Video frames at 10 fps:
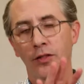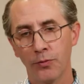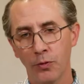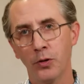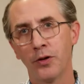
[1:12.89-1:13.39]

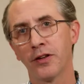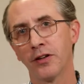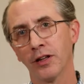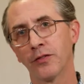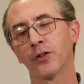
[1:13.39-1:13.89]
through to the
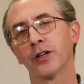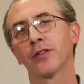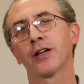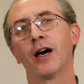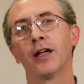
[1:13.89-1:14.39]
delivery
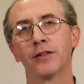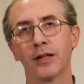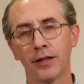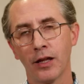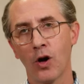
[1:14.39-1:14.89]
of the
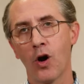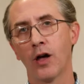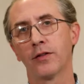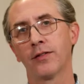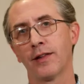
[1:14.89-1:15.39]
content and
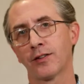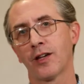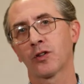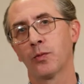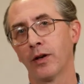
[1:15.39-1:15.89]
on to the
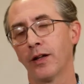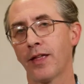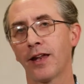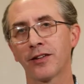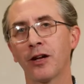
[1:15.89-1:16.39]
assessment,
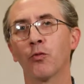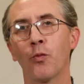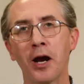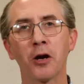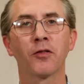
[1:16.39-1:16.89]
and that is a
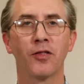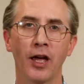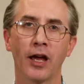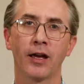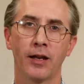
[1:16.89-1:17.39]
rare
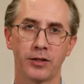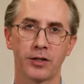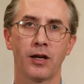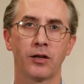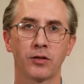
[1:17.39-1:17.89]
thing in
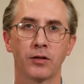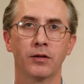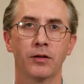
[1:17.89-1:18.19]
education.